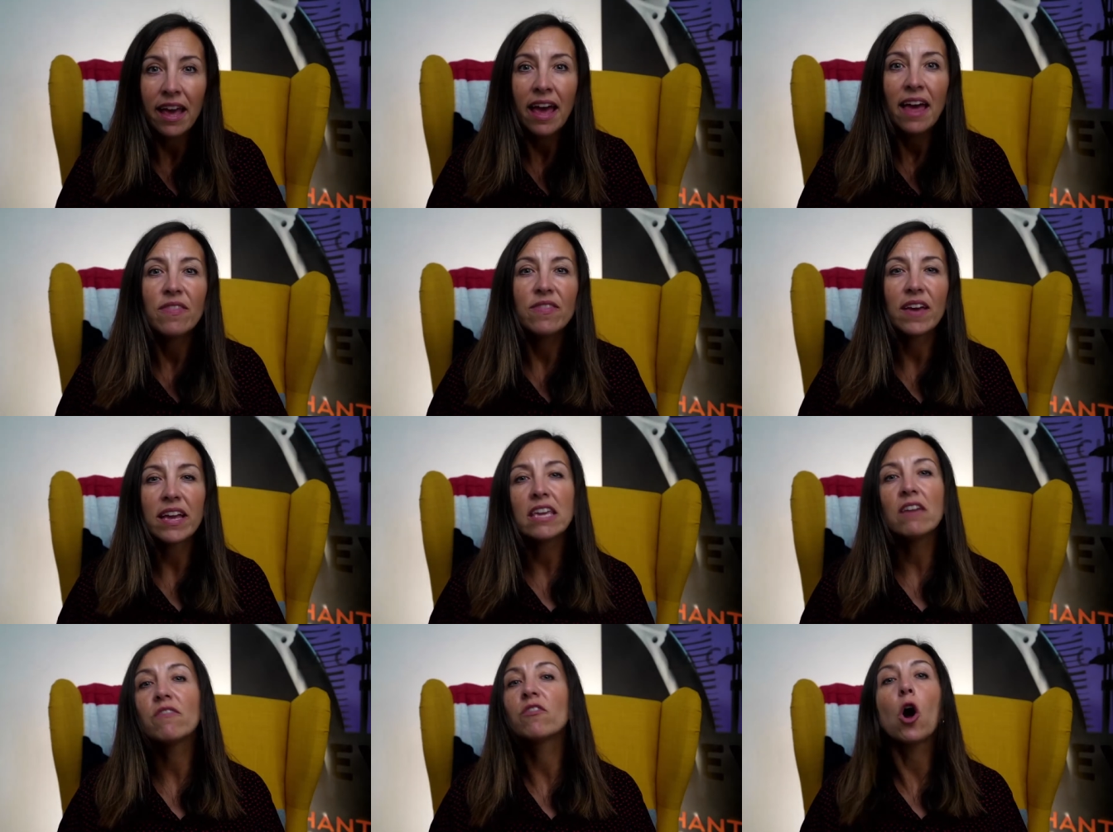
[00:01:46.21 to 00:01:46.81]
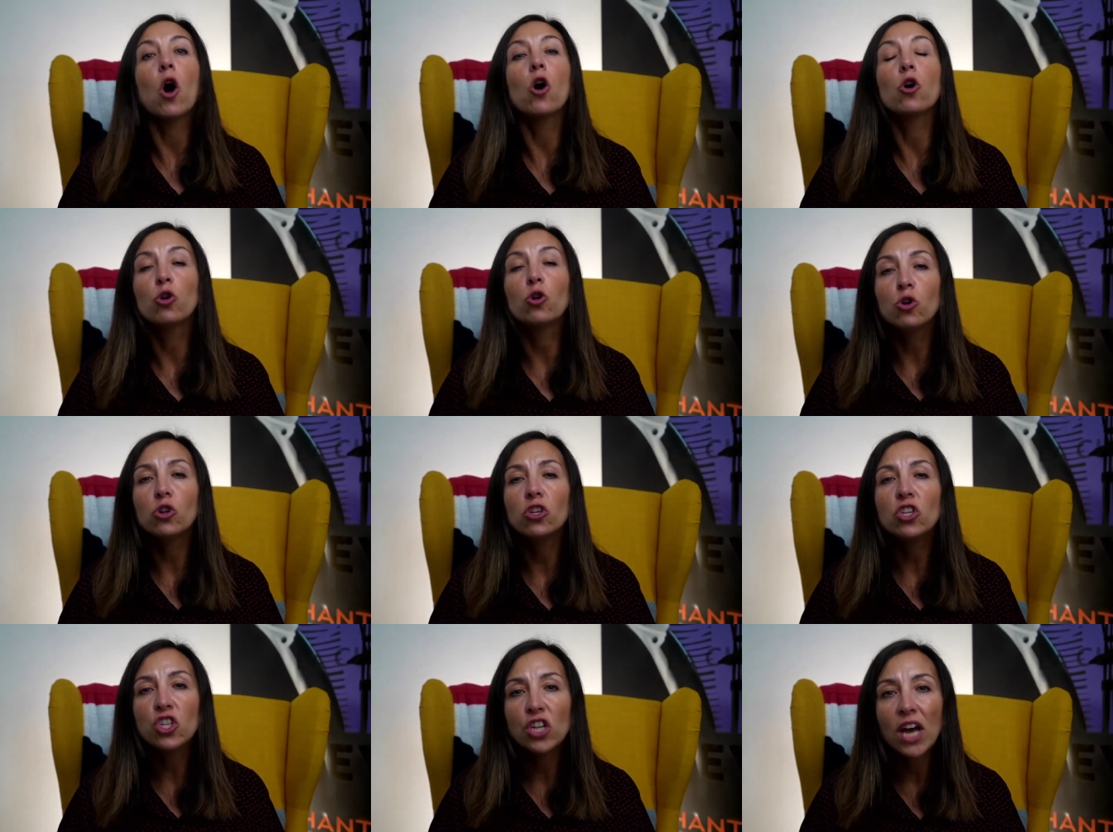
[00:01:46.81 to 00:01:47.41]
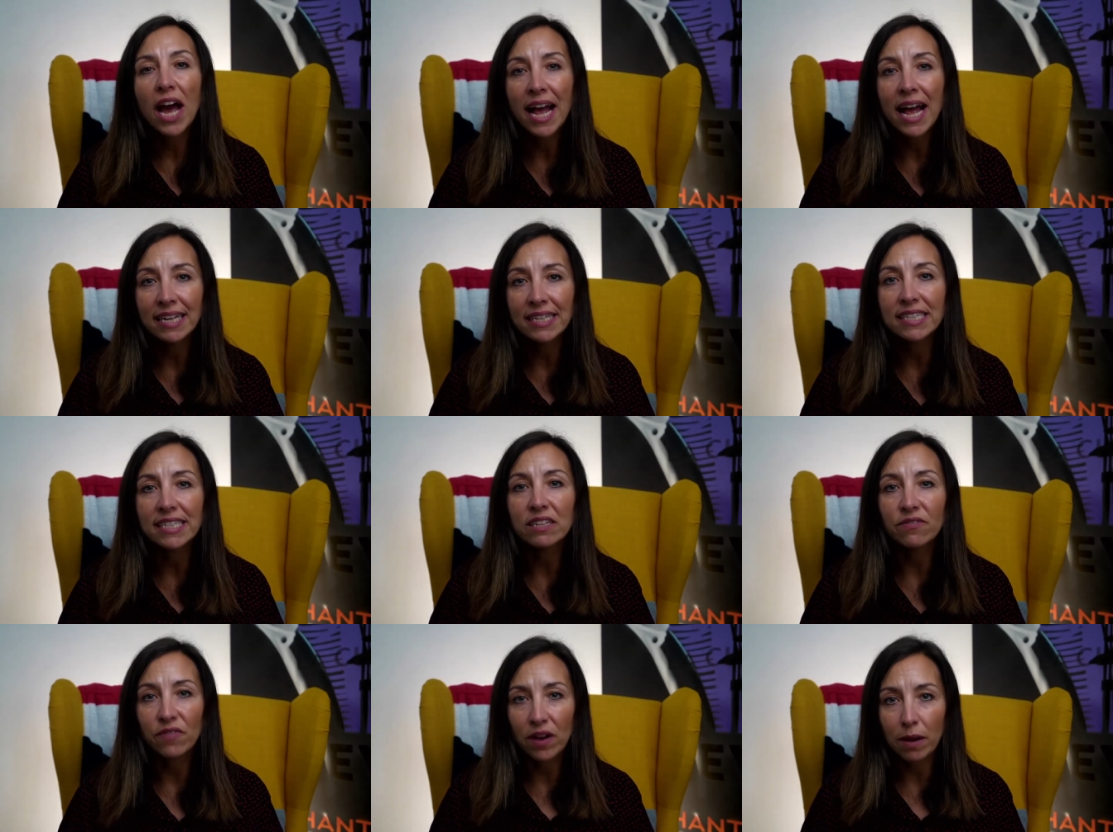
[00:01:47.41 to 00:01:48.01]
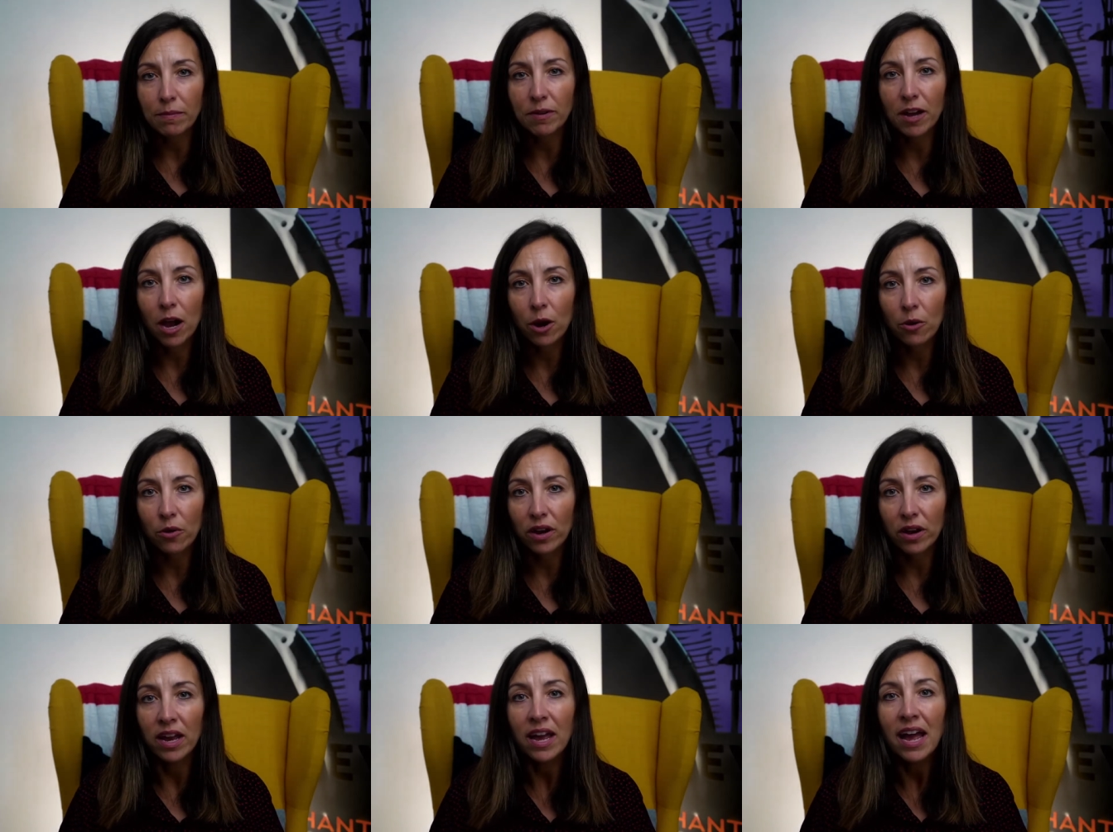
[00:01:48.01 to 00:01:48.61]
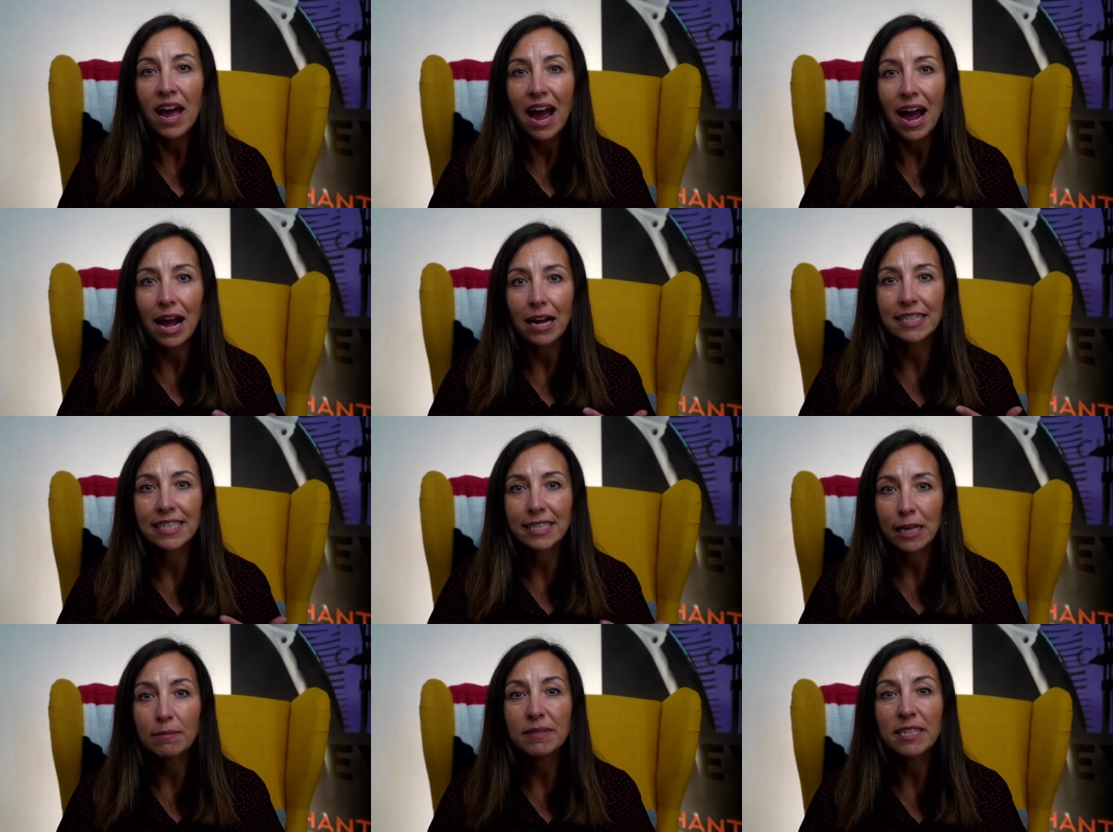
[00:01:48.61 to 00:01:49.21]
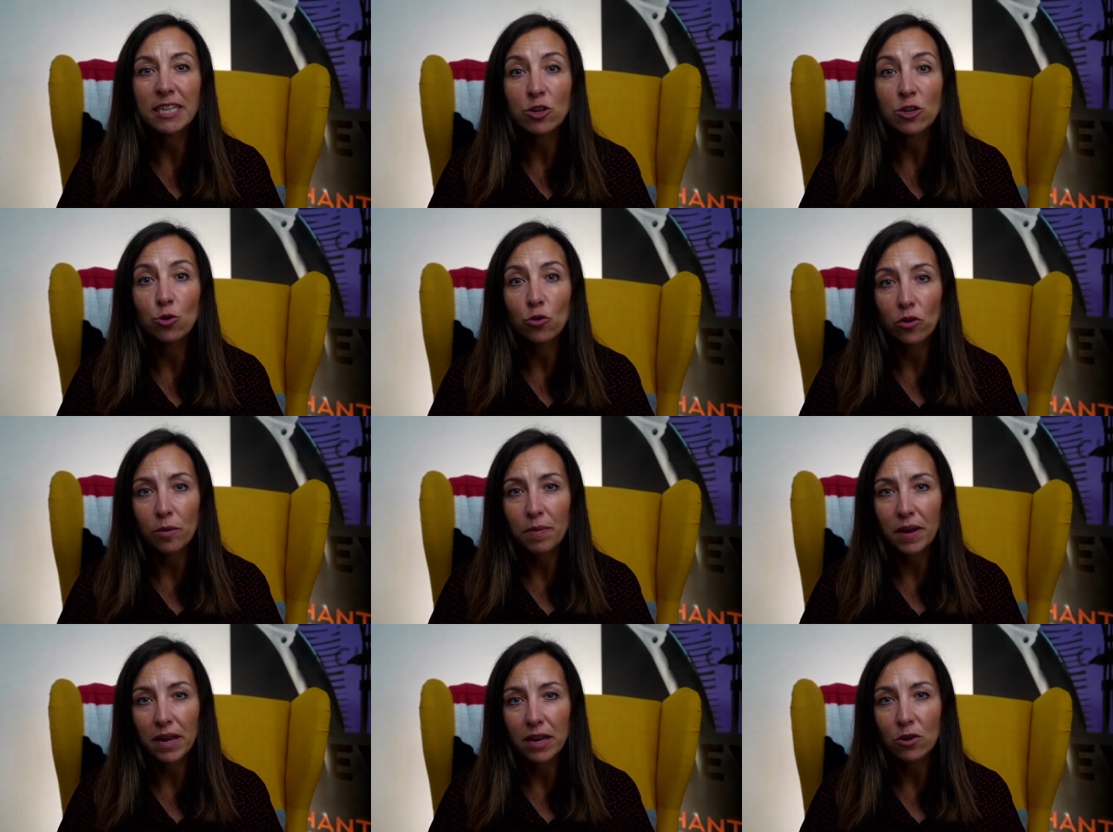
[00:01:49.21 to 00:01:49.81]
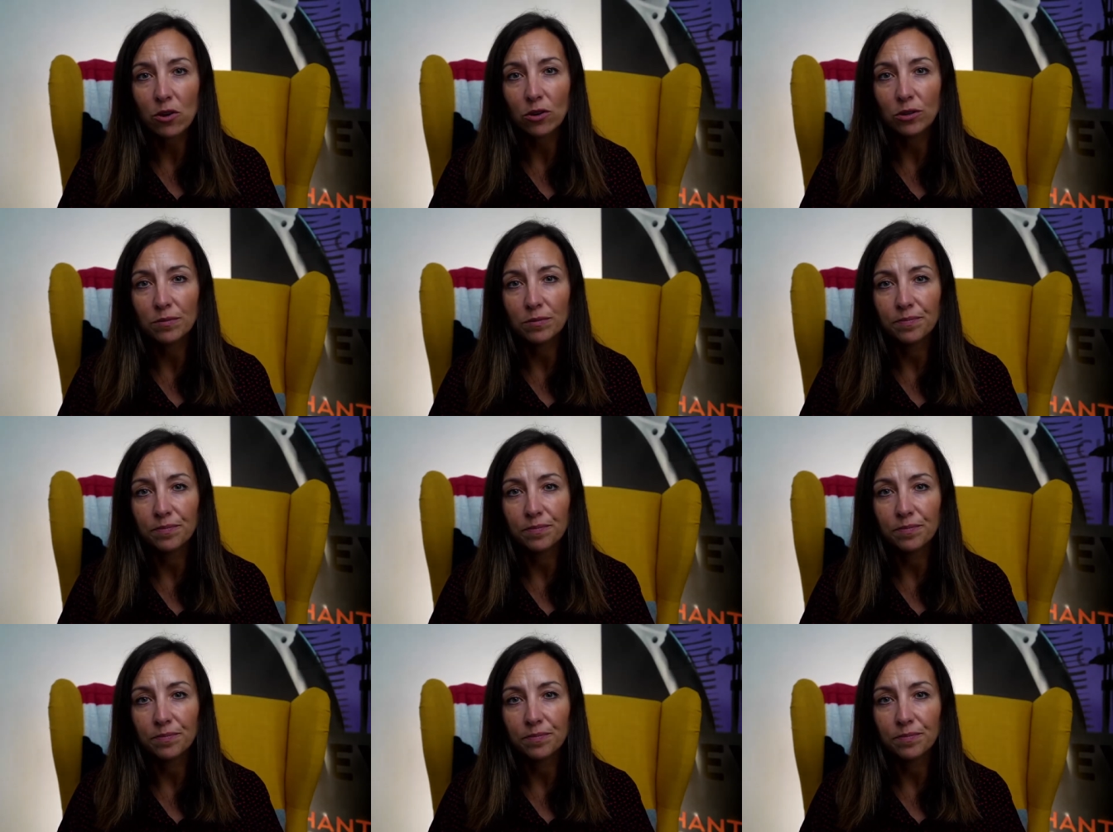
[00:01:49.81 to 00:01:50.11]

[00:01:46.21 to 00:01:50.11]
then you've got a good chance of APCOA accepting your appeal.